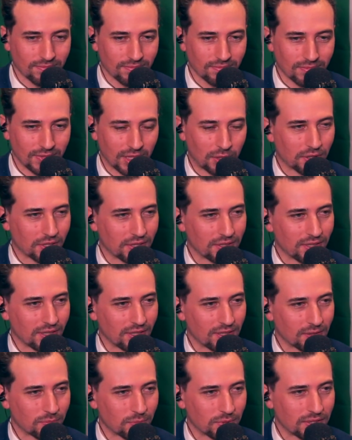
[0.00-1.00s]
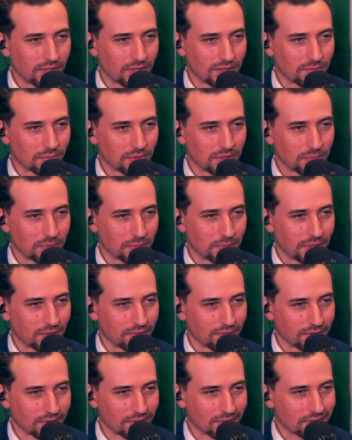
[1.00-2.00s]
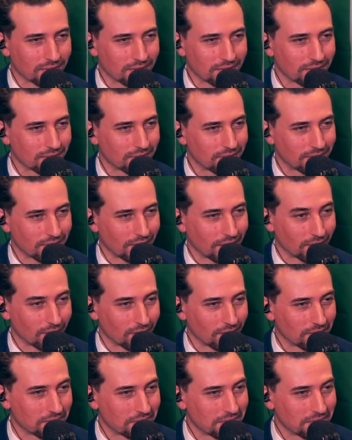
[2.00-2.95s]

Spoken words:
There you can tell that we didn't really prepare for this at all.